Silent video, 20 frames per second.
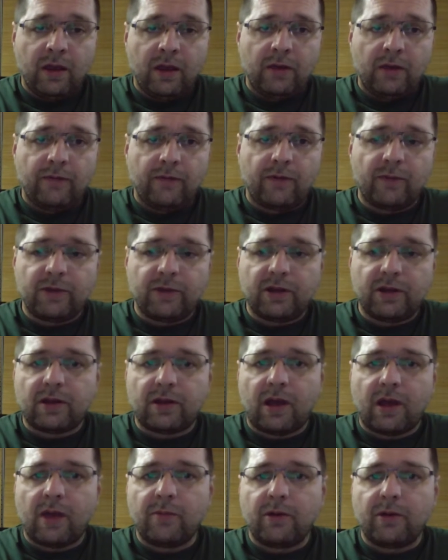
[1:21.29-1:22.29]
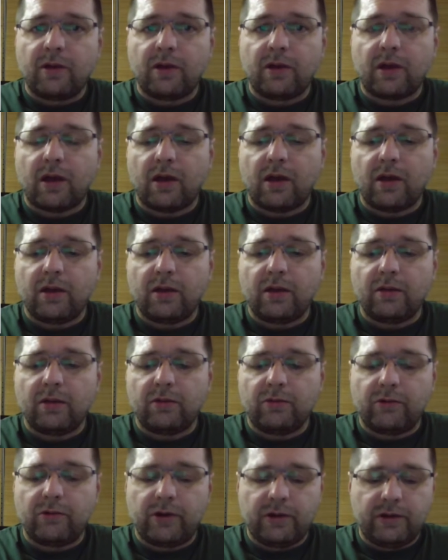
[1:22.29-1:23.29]
From that time I
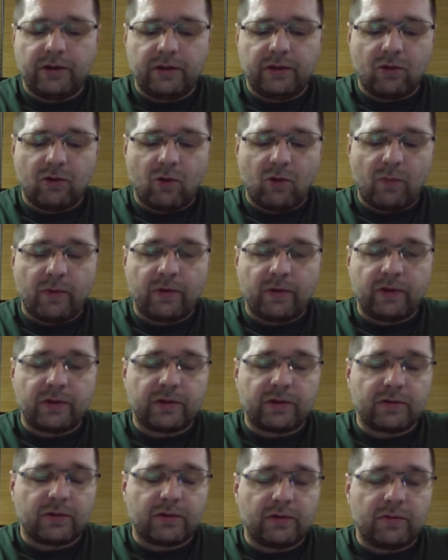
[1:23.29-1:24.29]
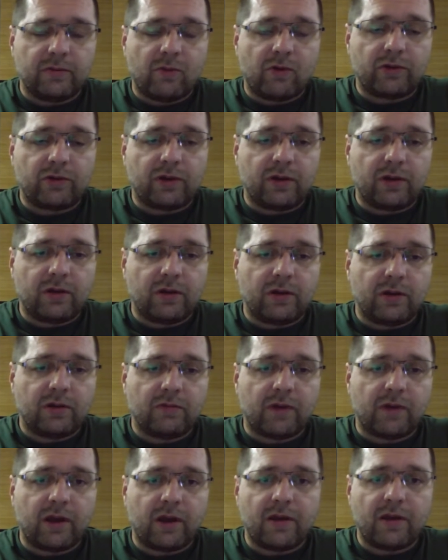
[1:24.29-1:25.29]
already opened more than
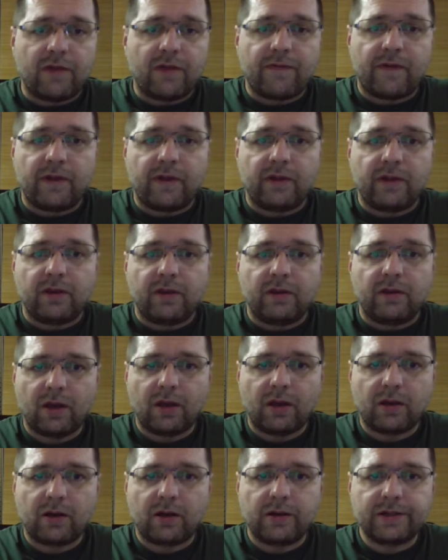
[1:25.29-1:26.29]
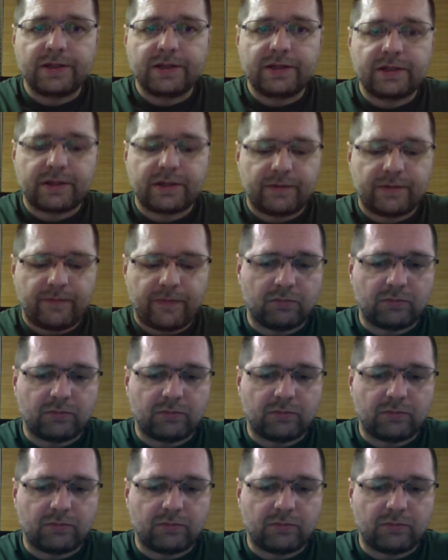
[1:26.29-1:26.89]
120 courses.